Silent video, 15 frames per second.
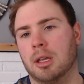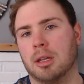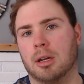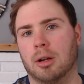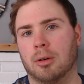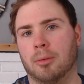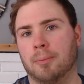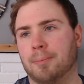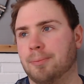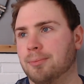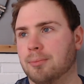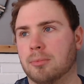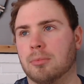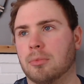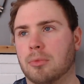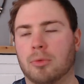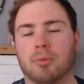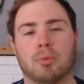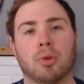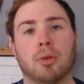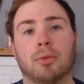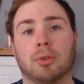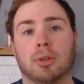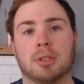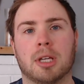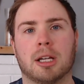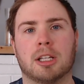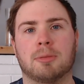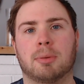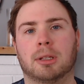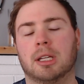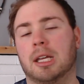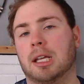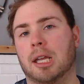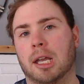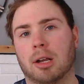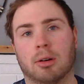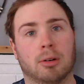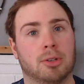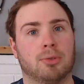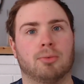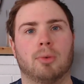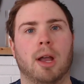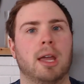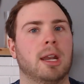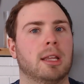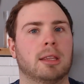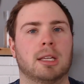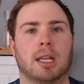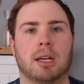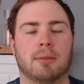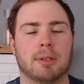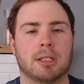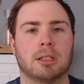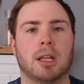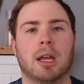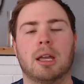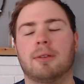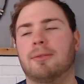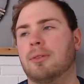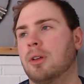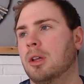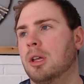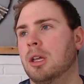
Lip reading: You know, roof looks like it's been leaking or it's right at the end of its life.